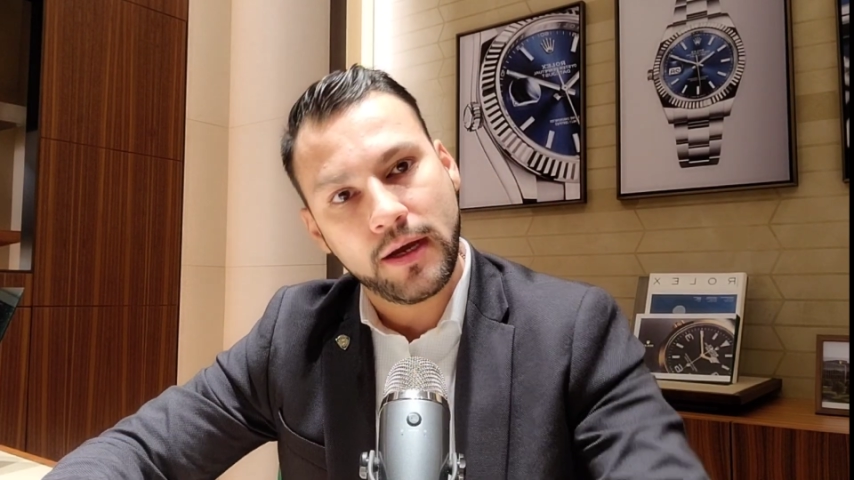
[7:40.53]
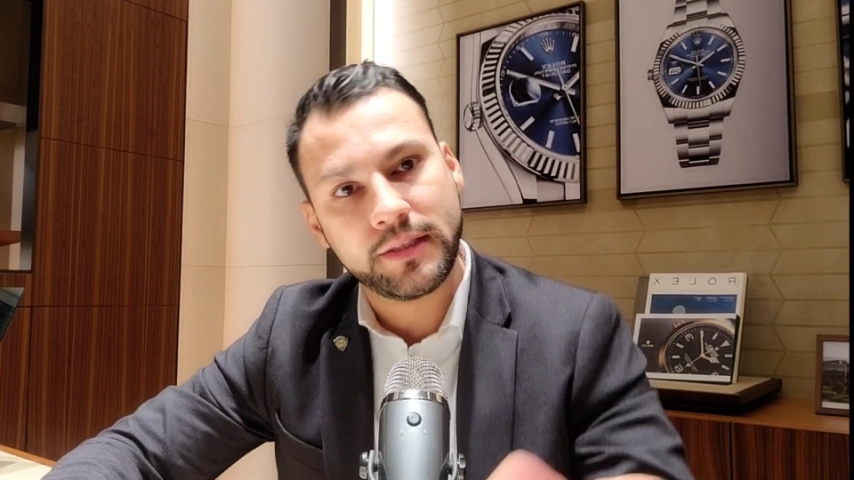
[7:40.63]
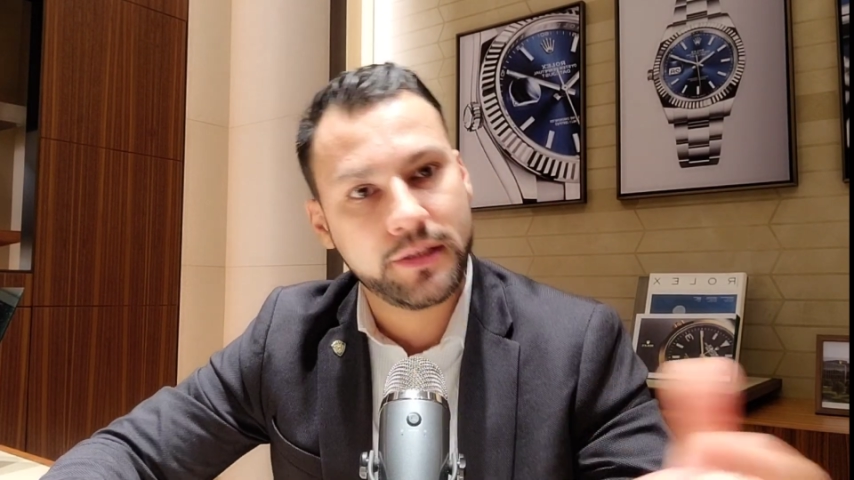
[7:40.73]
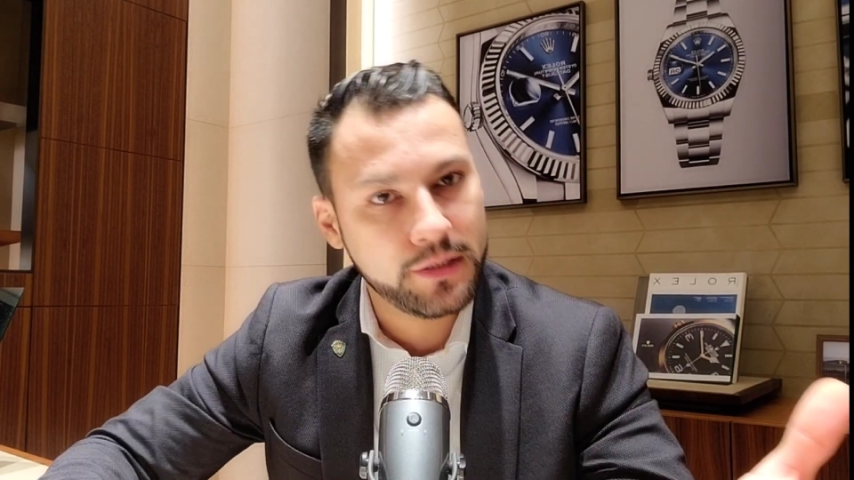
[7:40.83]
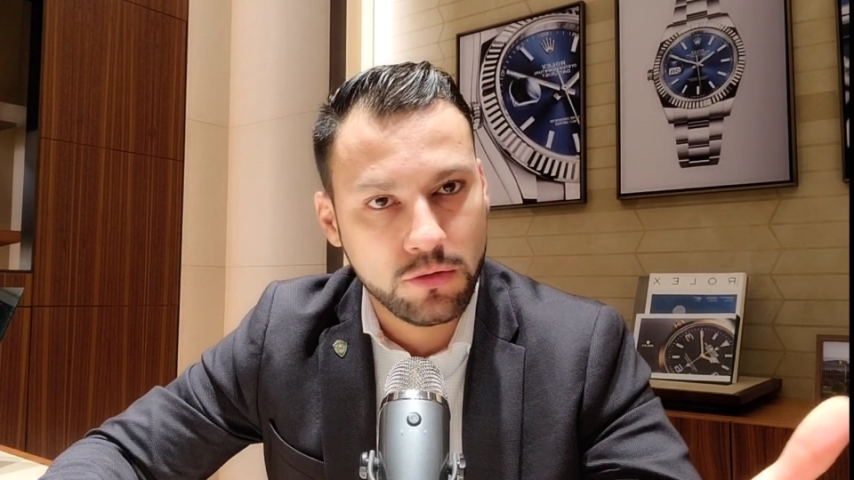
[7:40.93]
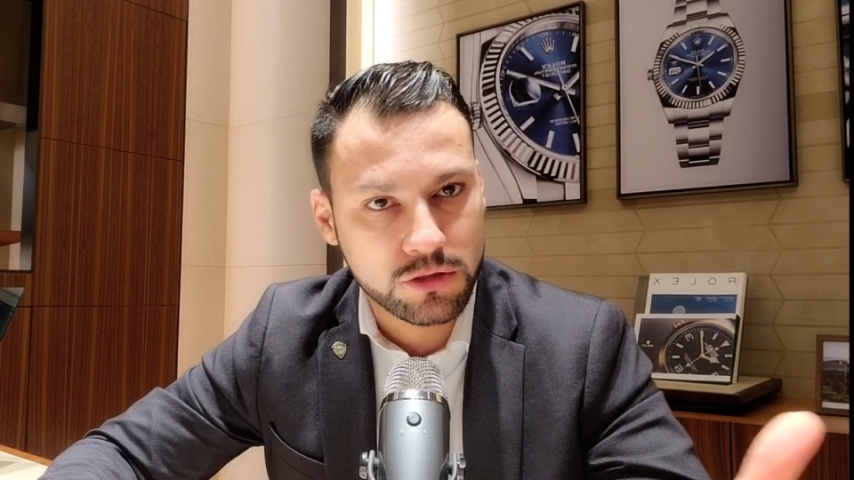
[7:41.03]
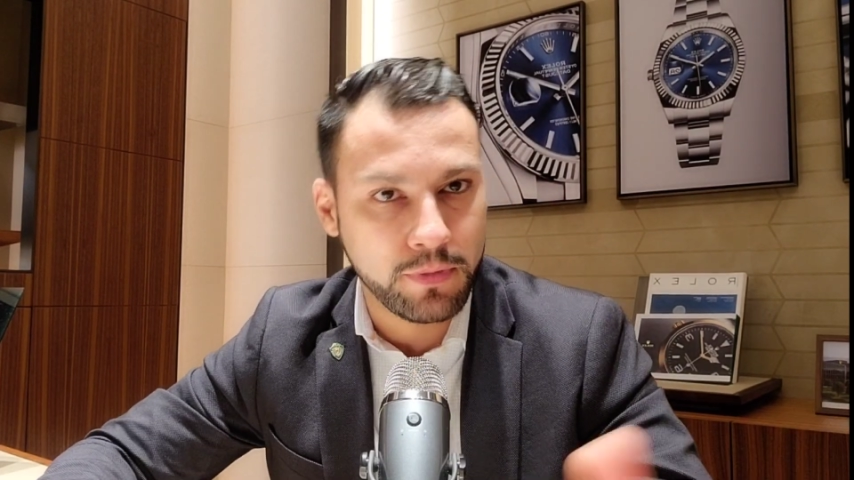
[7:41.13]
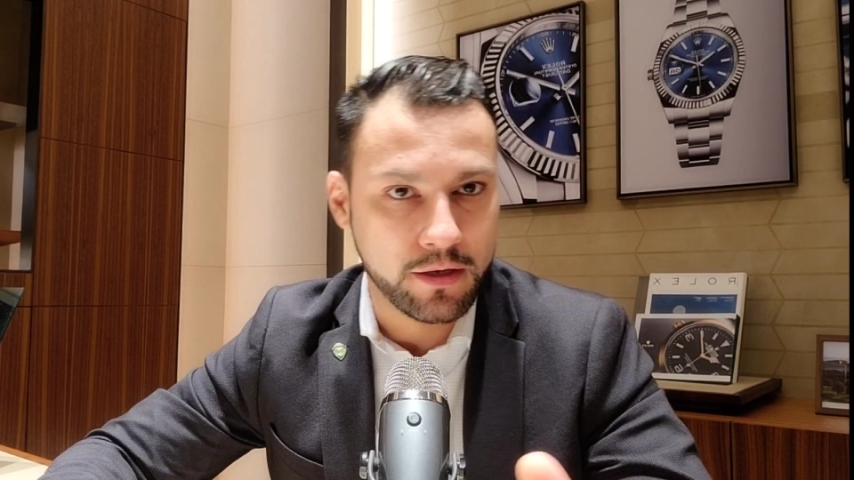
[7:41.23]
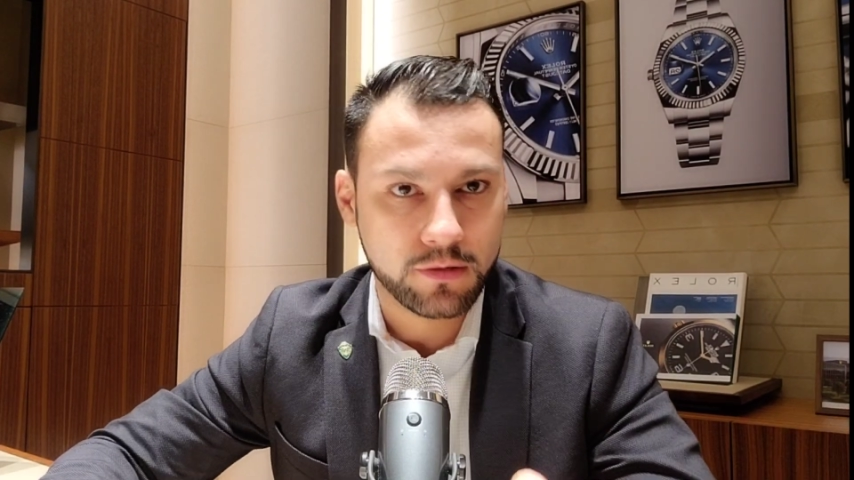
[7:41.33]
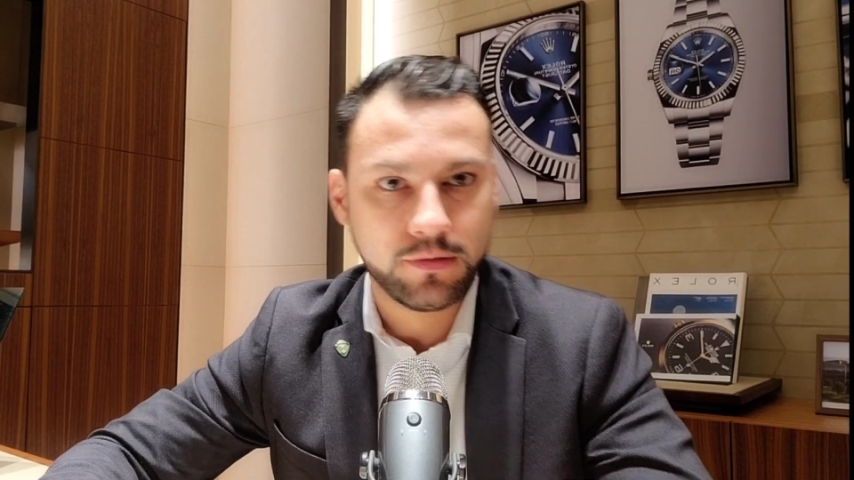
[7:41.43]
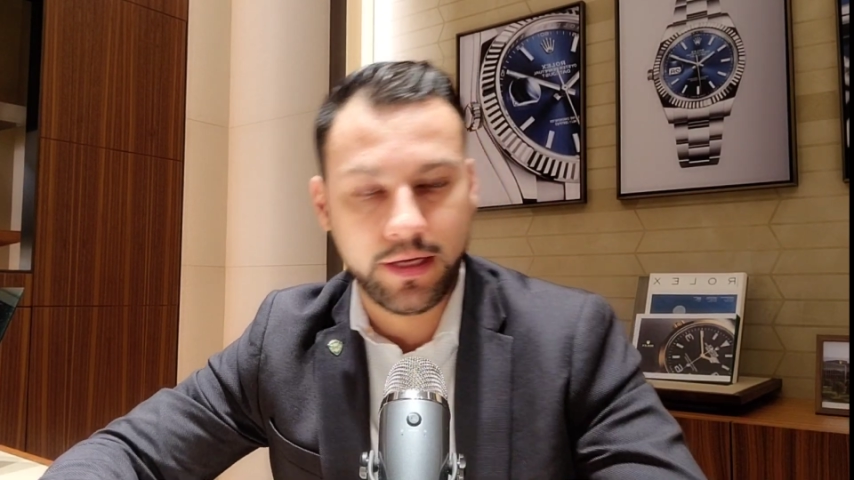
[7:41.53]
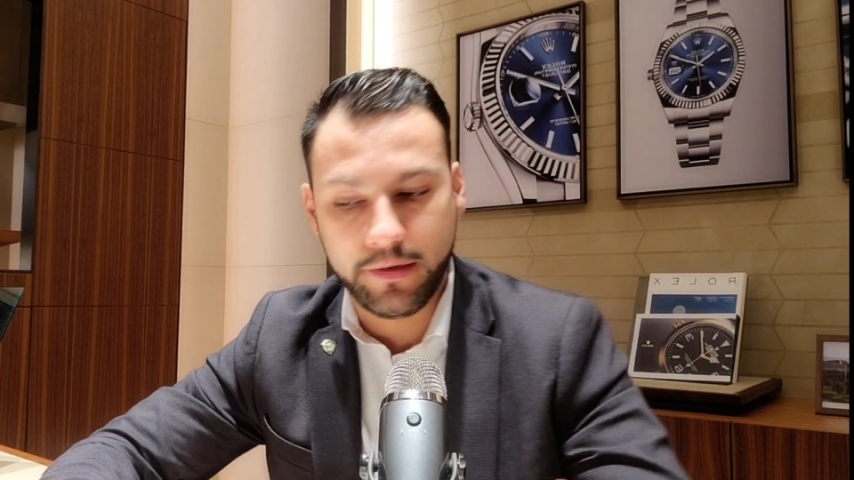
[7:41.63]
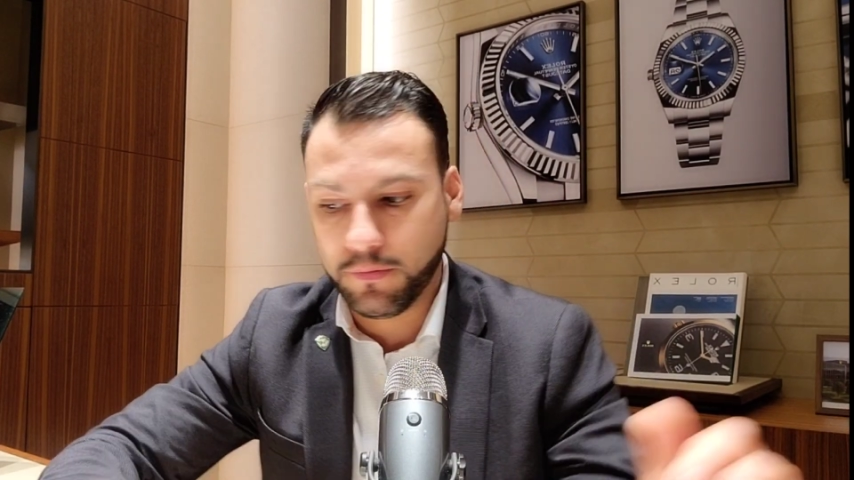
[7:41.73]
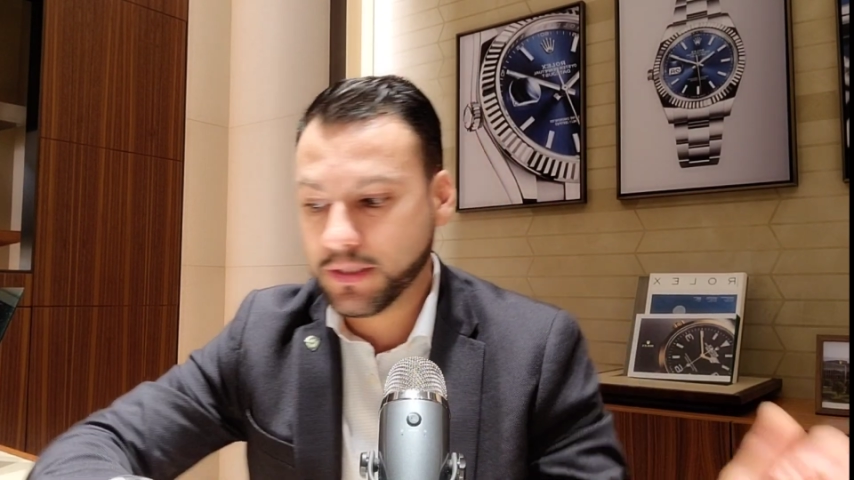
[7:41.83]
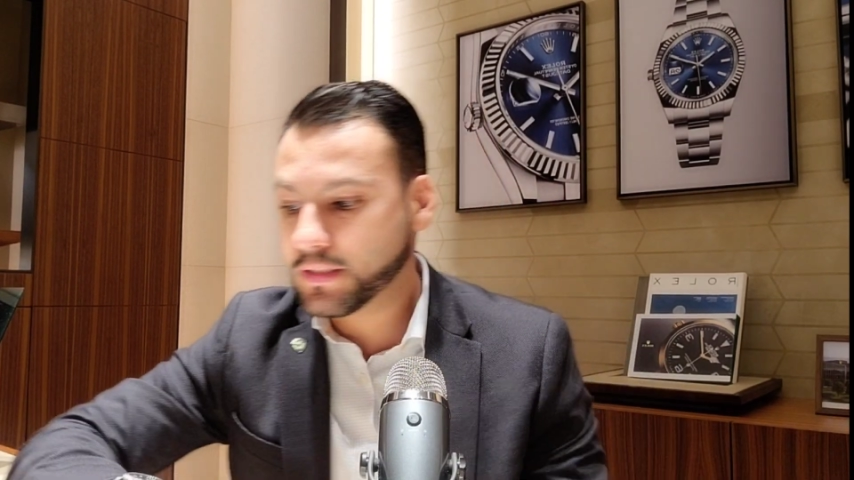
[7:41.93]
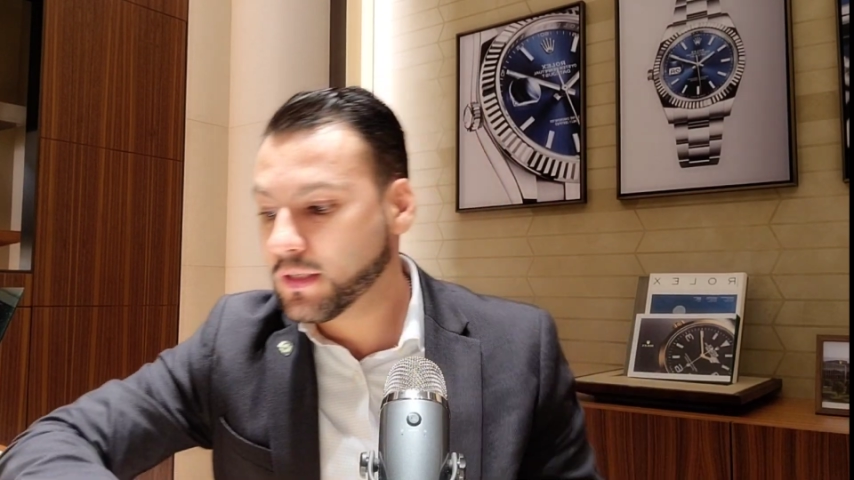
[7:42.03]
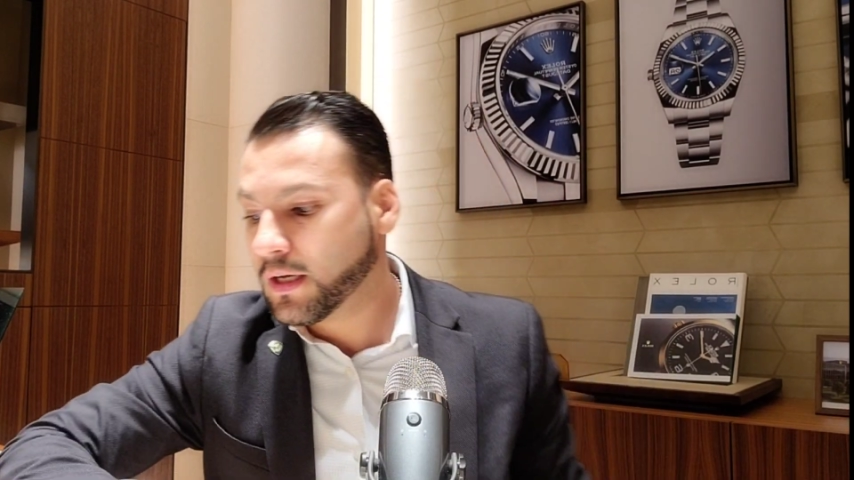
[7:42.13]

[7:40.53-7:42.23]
I think it looks better anyways.